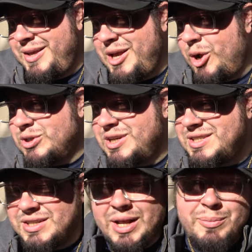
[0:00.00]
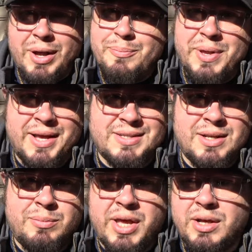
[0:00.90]
you know, because I'm pissed.
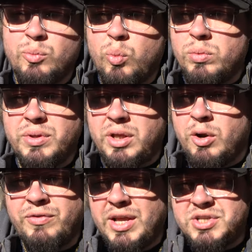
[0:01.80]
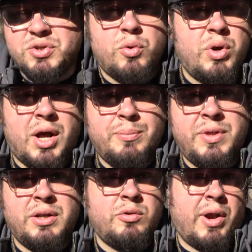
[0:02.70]
I'm like, you know, if they screwed up,
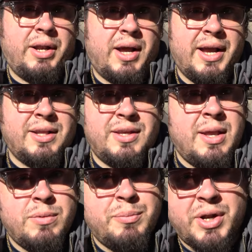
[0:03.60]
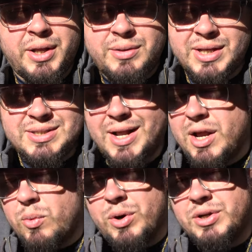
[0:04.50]
then great, I get to keep the money. That's not
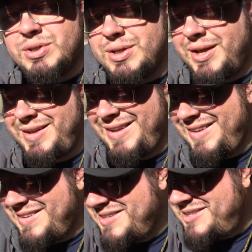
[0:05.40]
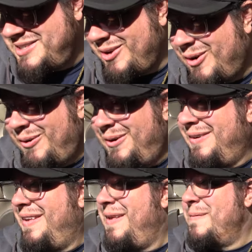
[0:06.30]
how it works. So
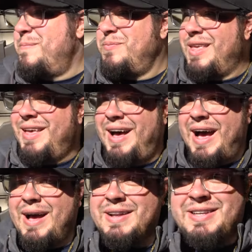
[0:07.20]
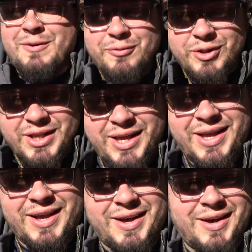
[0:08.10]
I definitely